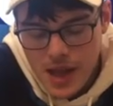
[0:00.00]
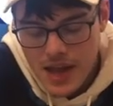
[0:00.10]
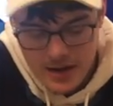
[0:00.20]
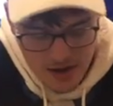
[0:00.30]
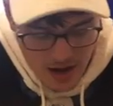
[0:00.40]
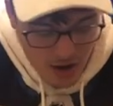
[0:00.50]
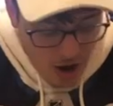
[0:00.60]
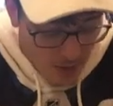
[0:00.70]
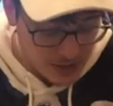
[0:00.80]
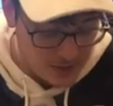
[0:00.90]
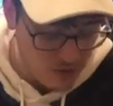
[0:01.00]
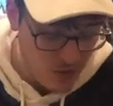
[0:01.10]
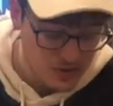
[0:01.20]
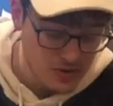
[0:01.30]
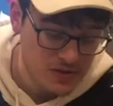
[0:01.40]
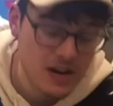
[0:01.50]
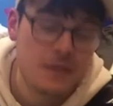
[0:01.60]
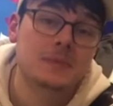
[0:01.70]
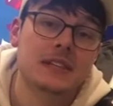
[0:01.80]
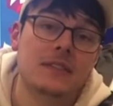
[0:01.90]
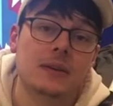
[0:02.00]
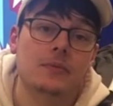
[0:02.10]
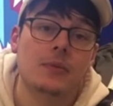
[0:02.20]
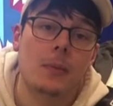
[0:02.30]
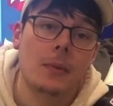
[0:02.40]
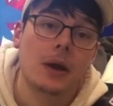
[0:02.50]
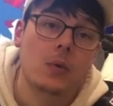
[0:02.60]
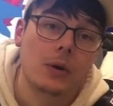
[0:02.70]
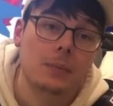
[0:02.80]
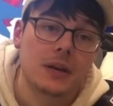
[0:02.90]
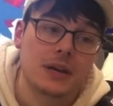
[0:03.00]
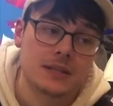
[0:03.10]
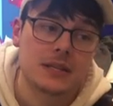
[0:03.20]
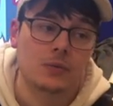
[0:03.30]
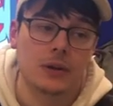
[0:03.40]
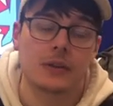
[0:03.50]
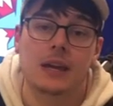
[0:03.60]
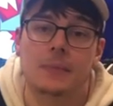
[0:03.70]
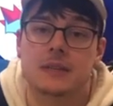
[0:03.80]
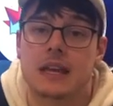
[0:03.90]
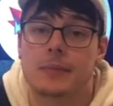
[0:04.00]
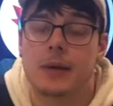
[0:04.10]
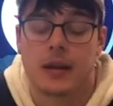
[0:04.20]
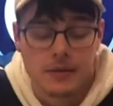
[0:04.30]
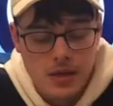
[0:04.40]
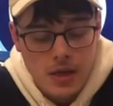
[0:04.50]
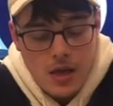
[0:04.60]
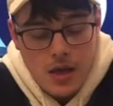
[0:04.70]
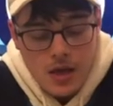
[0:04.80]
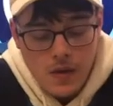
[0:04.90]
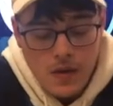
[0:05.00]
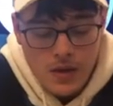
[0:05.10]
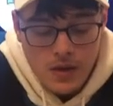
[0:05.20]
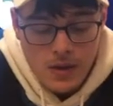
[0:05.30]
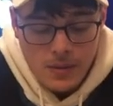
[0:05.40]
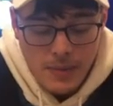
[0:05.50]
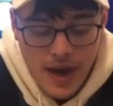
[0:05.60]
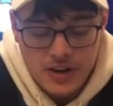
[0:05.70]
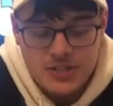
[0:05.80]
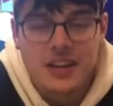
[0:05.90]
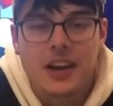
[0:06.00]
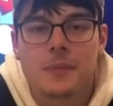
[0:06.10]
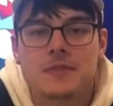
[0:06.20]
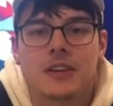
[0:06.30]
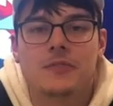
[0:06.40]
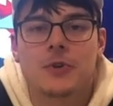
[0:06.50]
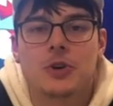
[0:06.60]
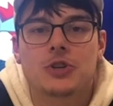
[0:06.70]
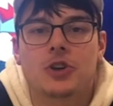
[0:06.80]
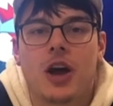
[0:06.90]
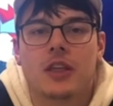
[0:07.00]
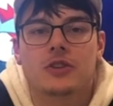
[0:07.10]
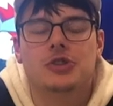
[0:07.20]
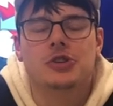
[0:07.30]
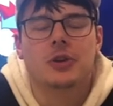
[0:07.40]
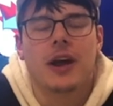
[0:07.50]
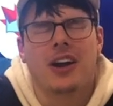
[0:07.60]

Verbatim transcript: And and Comrie's performance overtime saved him from a Mike Ward because he really kept this game in it. Pettersson comes in, first shot of the shootout.